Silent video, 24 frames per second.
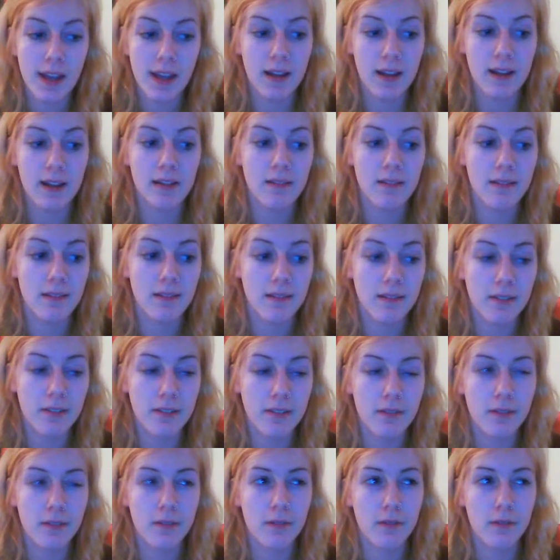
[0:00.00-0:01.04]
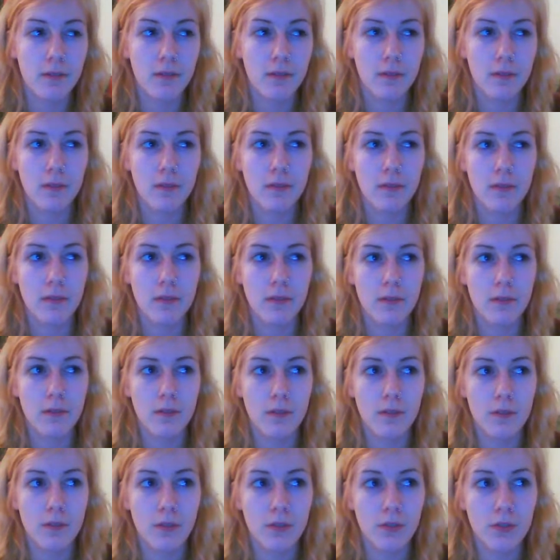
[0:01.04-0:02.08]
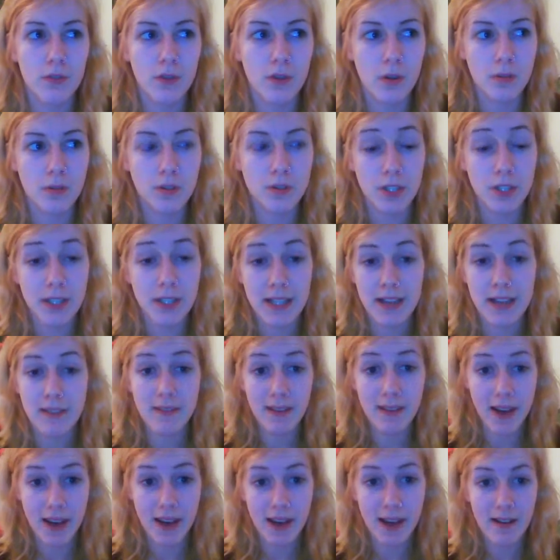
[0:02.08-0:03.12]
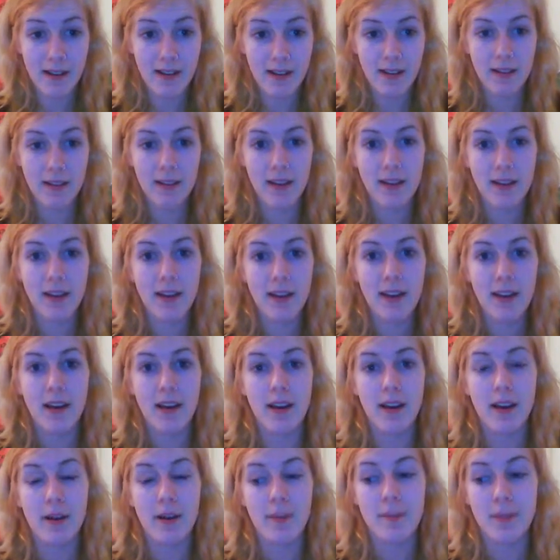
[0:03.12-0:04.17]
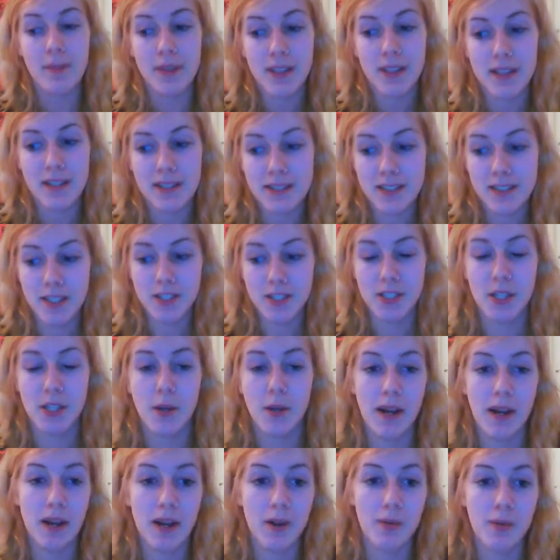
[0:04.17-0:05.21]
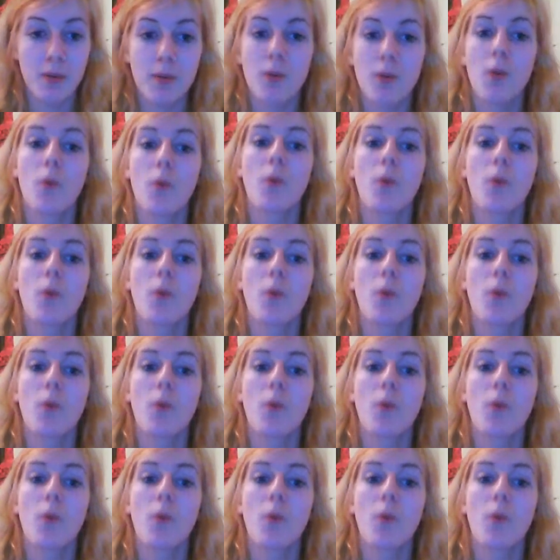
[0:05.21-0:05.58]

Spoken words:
And so I was going to get that, but then I started to go out